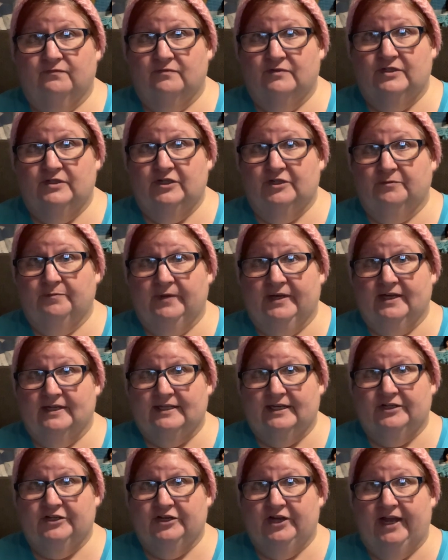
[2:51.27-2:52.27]
just because
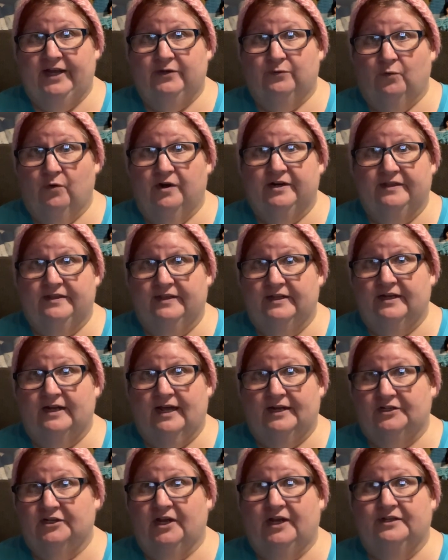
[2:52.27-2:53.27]
I chained 1 and then I
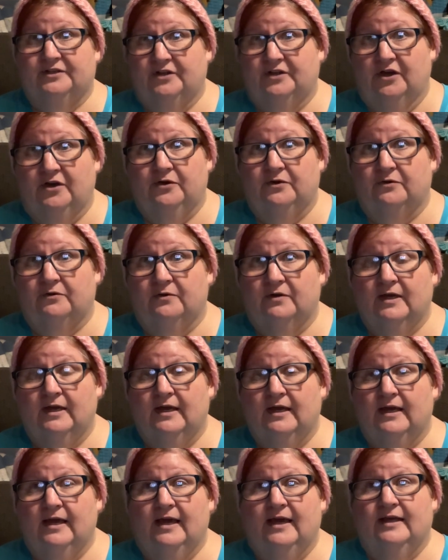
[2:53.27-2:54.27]
chained 2.
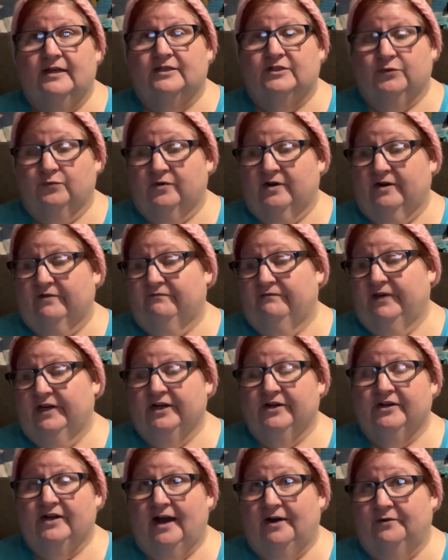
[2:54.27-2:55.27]
So what I
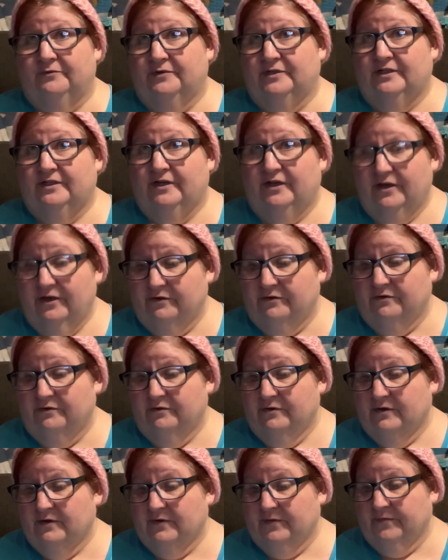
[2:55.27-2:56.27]
figured I would do,
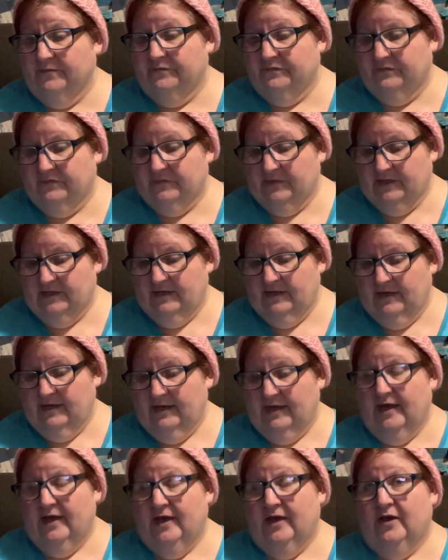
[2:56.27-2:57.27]

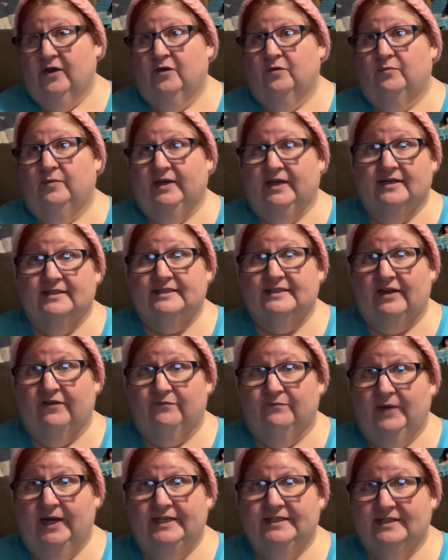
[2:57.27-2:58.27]
because I've
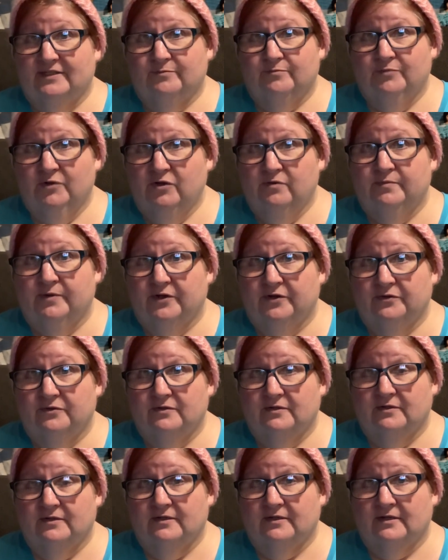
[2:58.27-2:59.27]
made this boo-boo,
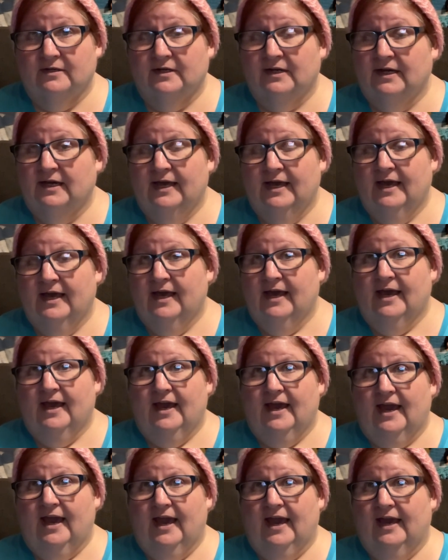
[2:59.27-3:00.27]

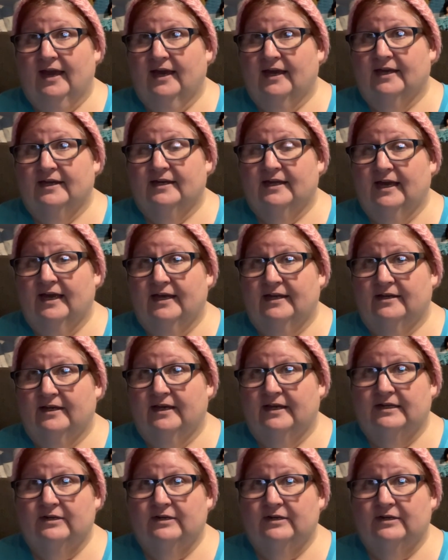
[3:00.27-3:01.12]
And in